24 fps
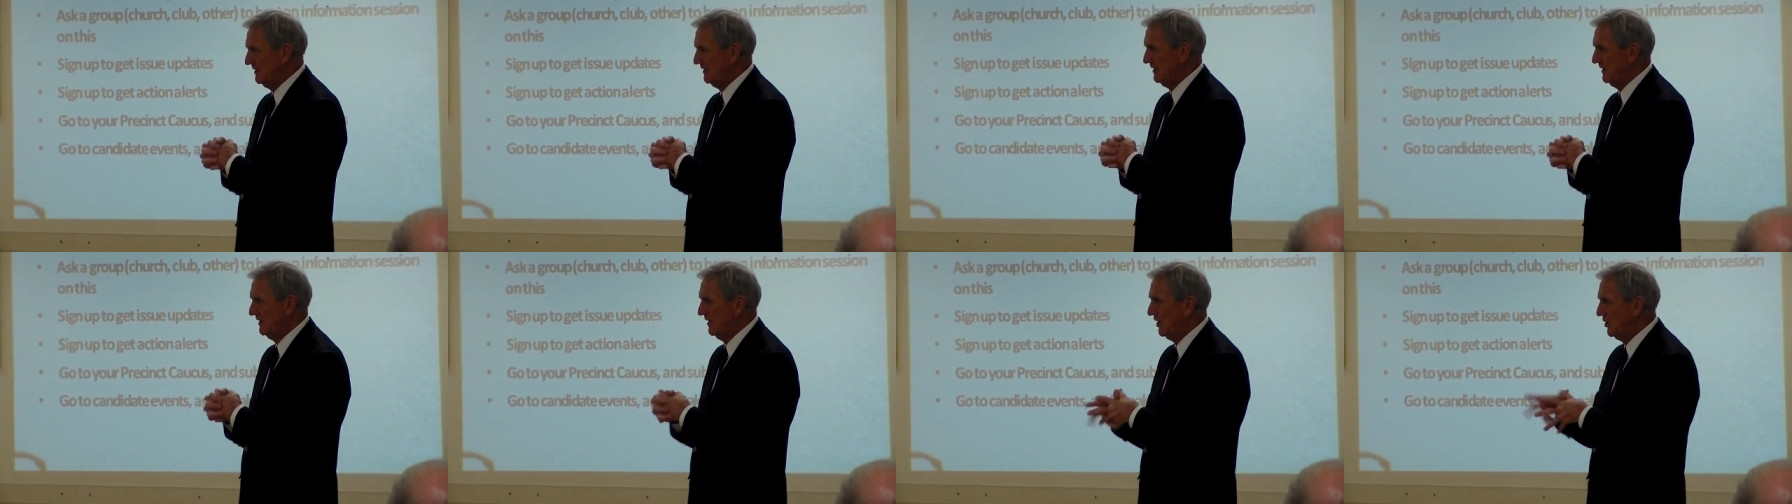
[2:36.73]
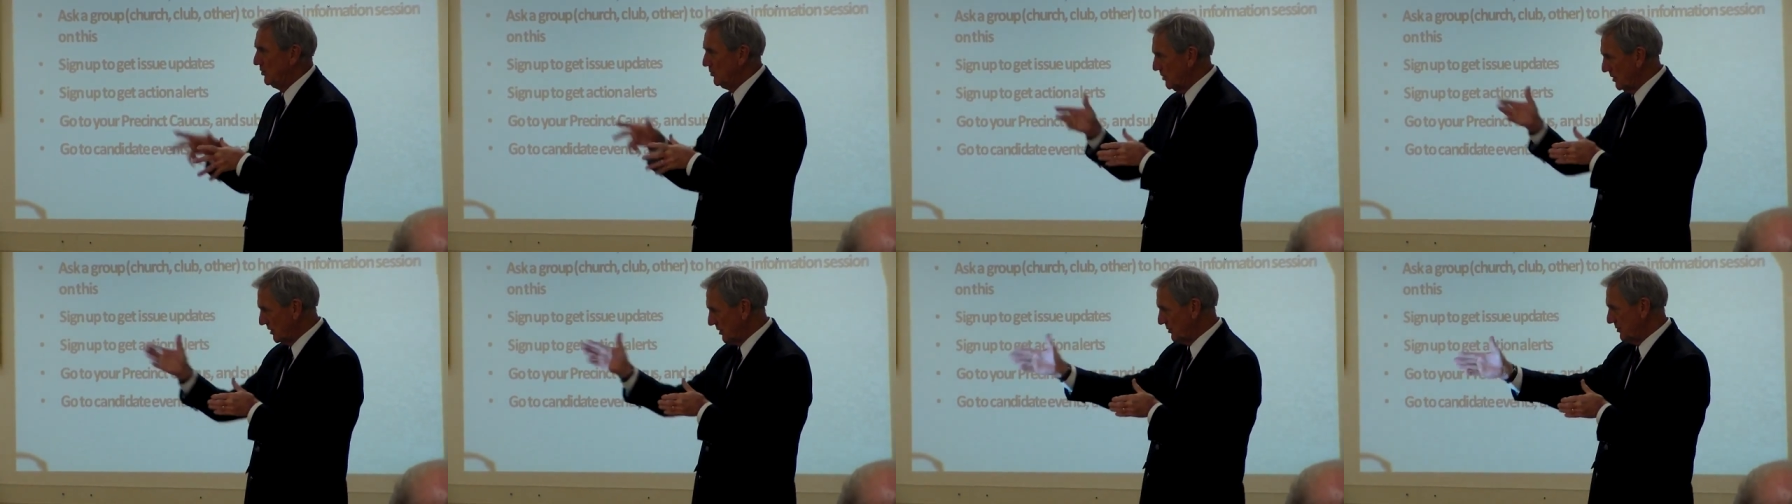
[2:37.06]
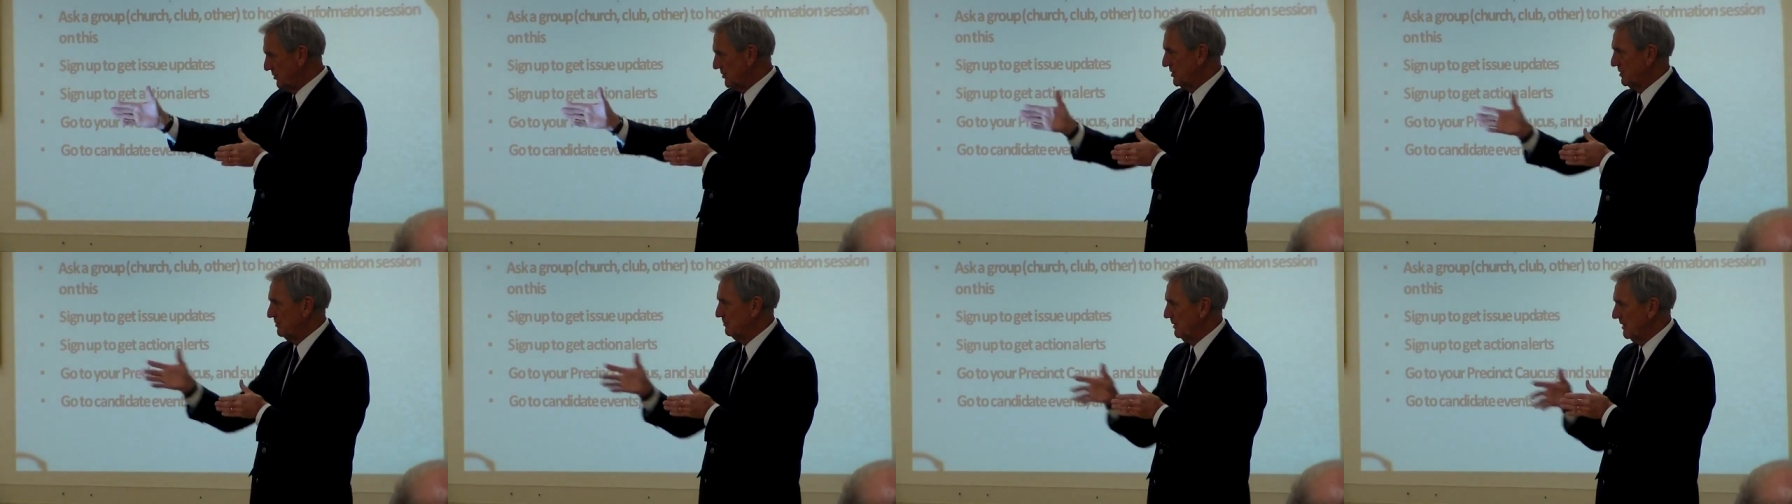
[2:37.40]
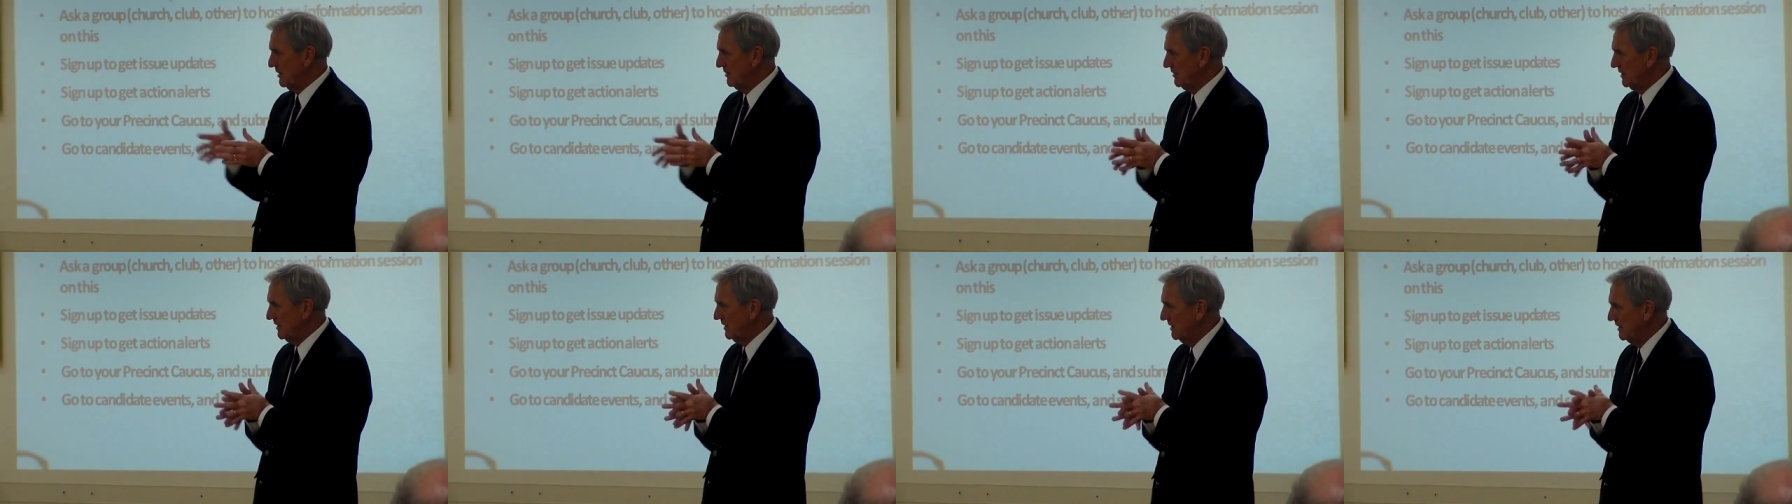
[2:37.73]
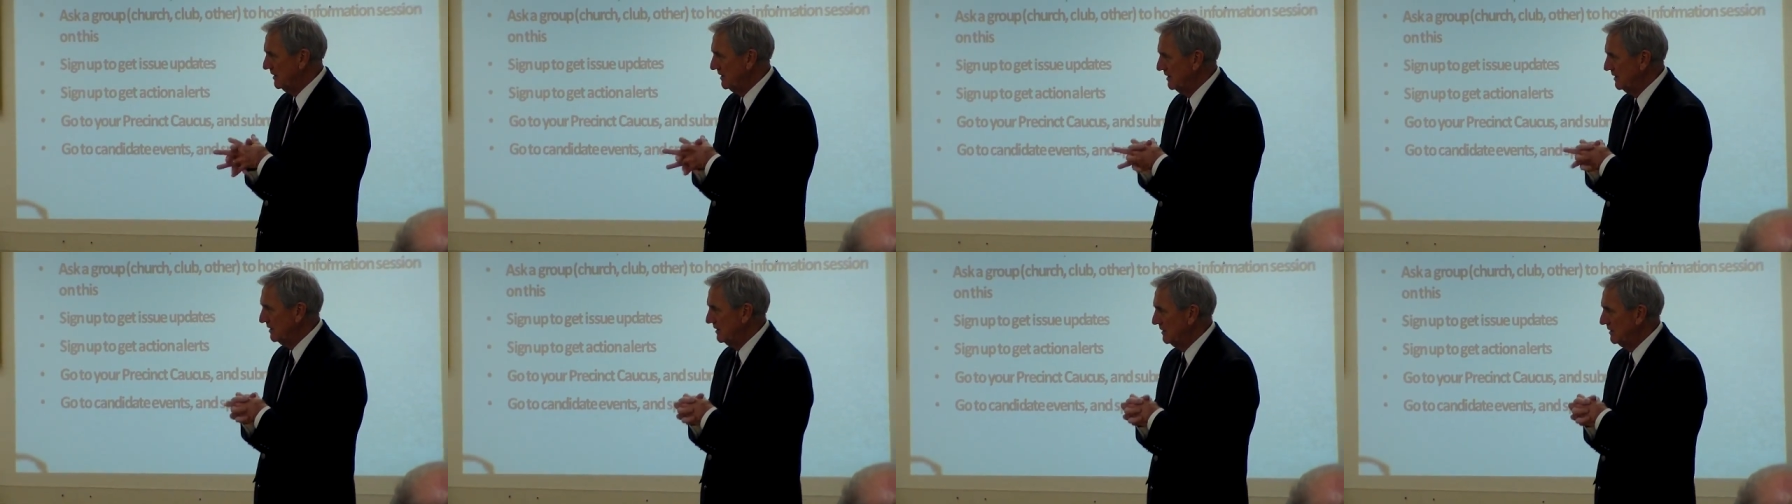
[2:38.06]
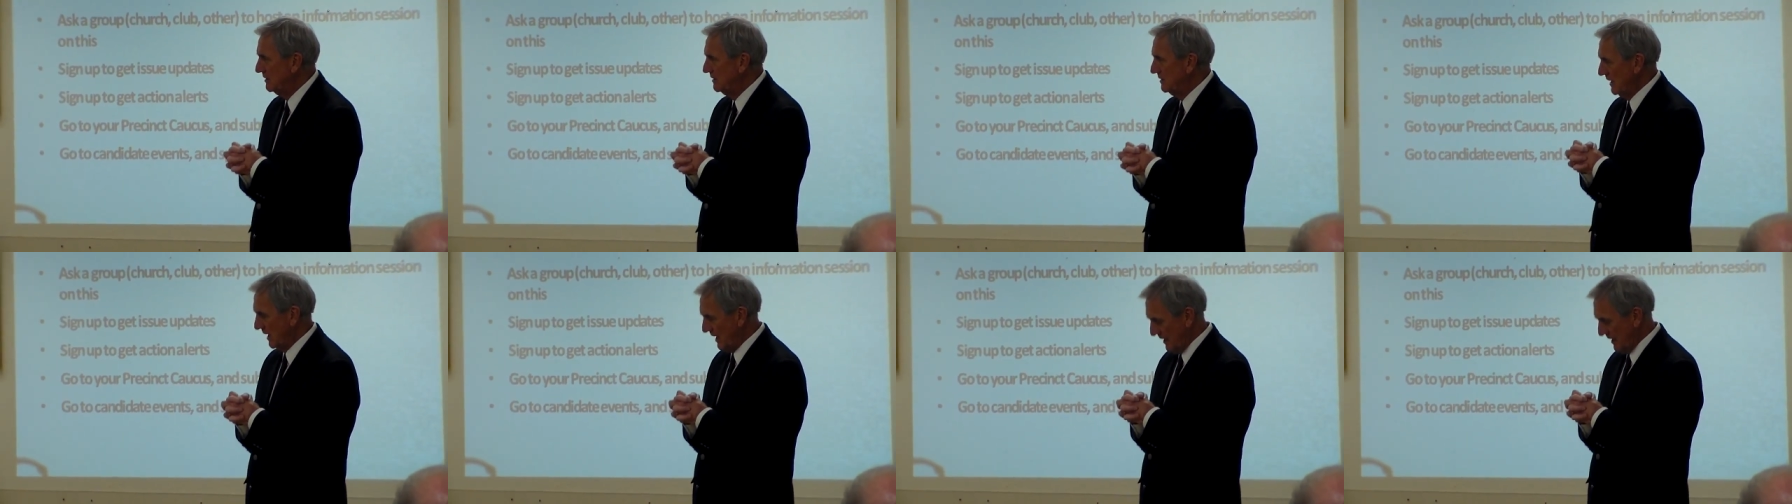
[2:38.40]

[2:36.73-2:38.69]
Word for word: it, and I'll work with you, Mary. Please?